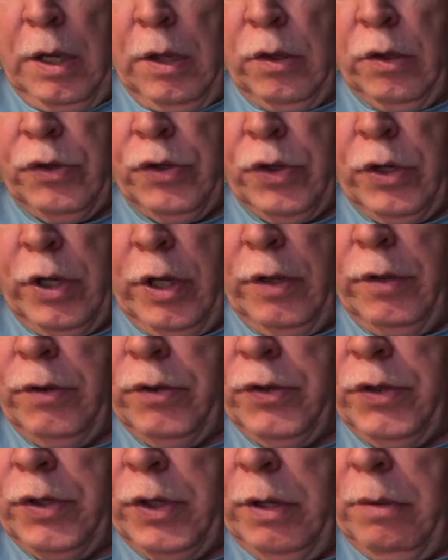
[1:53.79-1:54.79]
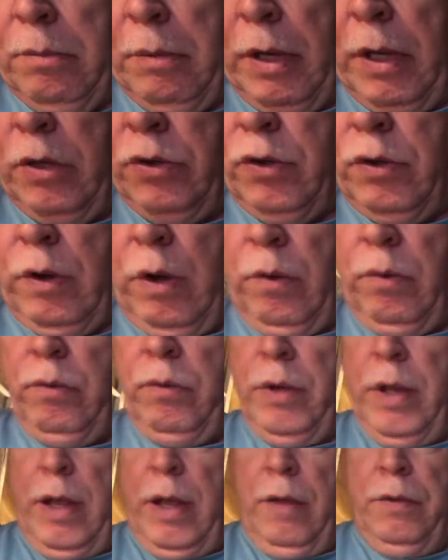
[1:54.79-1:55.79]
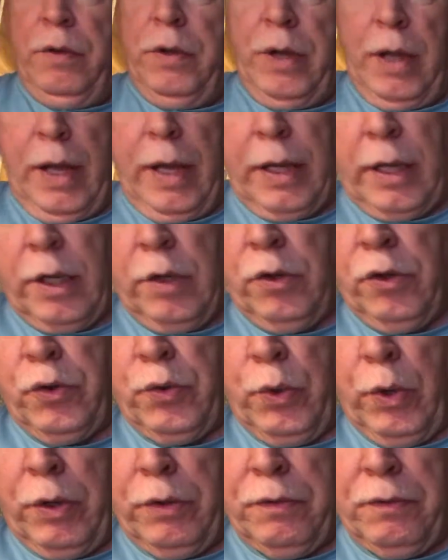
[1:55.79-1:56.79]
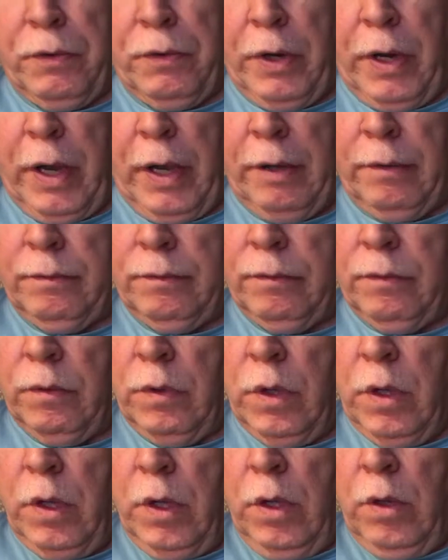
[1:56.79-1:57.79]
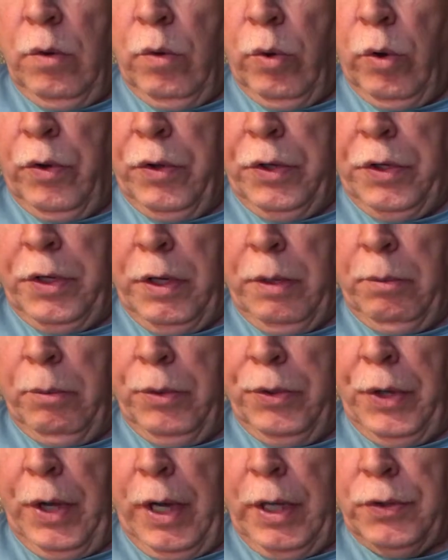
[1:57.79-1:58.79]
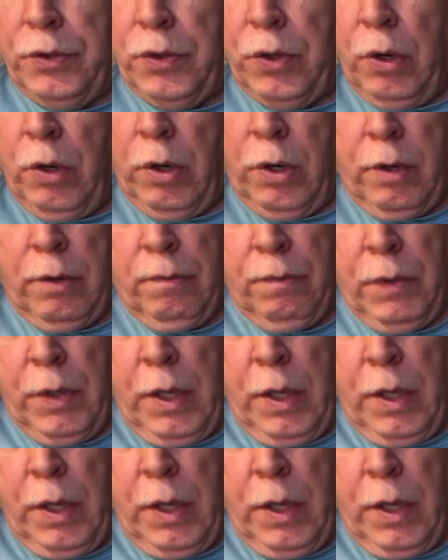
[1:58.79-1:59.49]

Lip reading: There's another C major on down the neck in the 12th fret, where the double dots are.